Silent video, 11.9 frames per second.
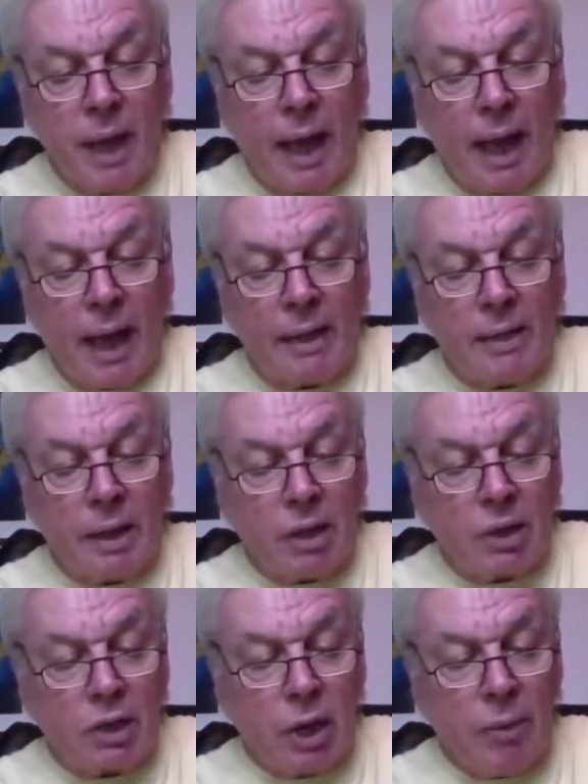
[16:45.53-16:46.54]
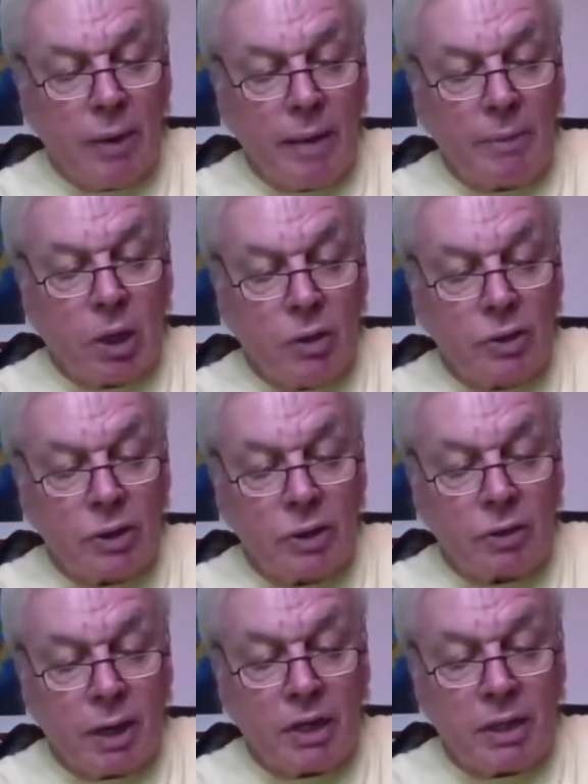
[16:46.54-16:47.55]
and show him
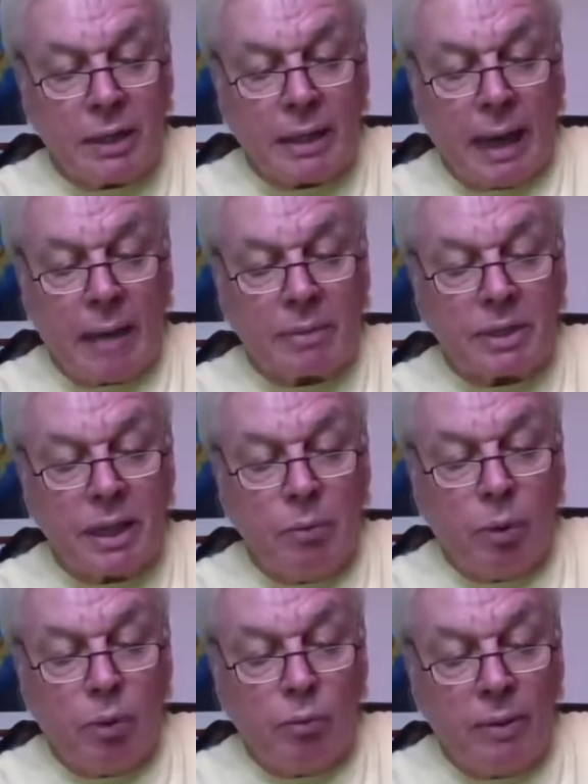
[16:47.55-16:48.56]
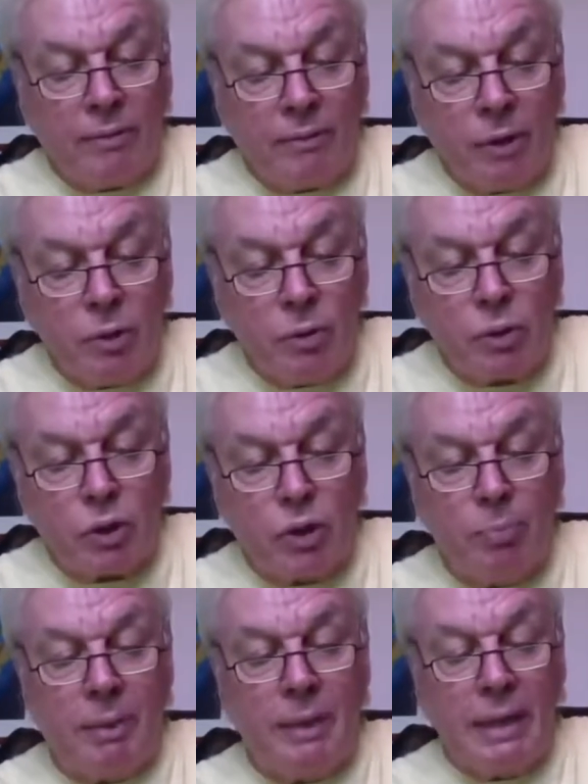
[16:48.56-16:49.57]
concentration camps, he will refuse to
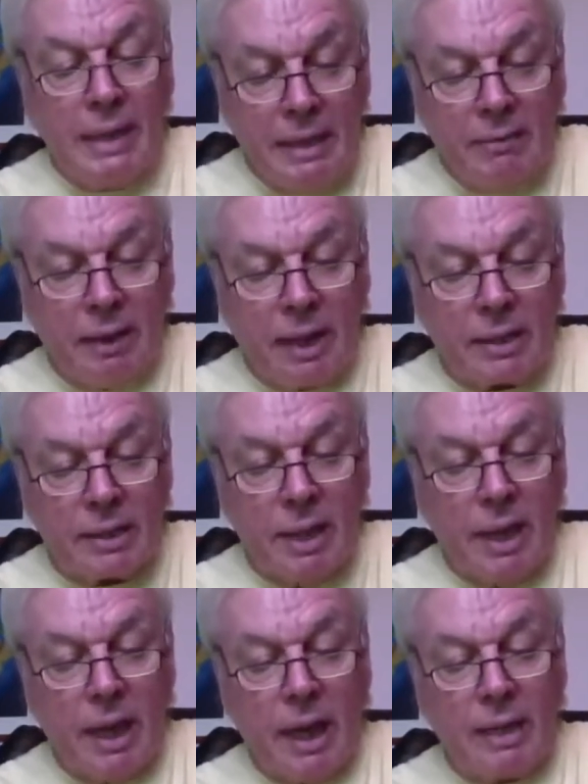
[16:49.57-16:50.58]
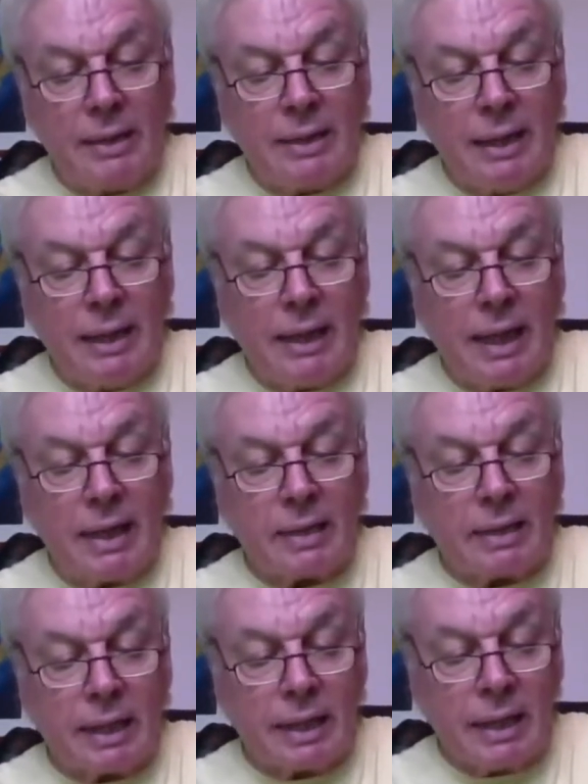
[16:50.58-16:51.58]
believe it until he
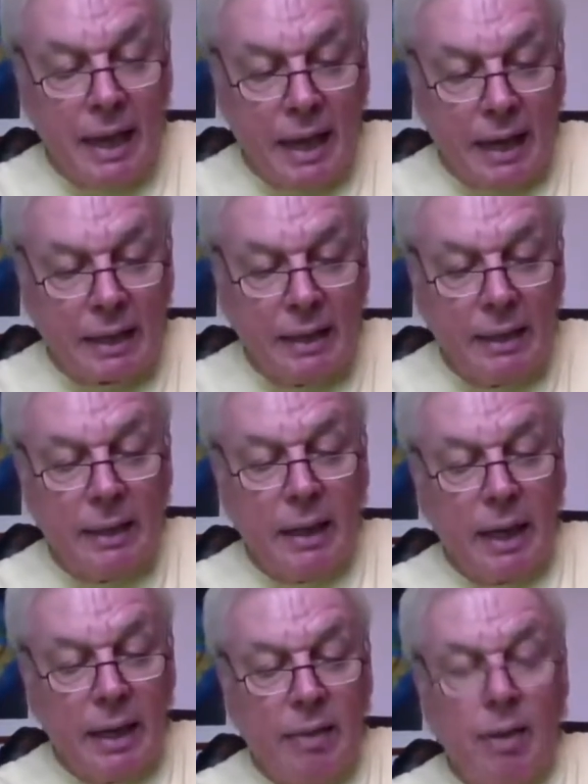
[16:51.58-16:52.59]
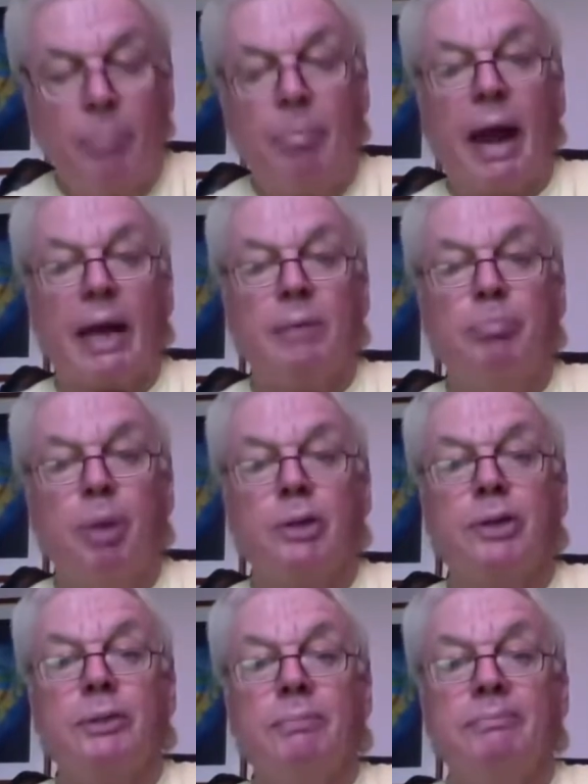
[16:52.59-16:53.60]
gets a kick in the back
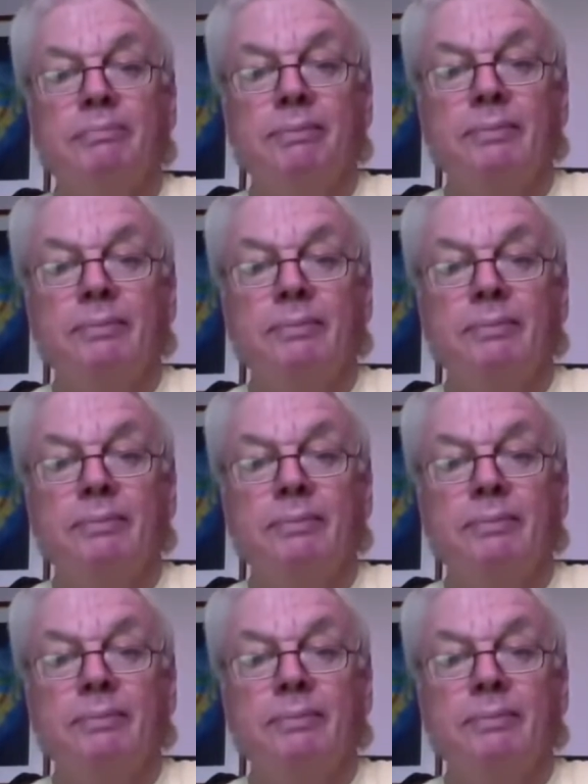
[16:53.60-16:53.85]
bottom.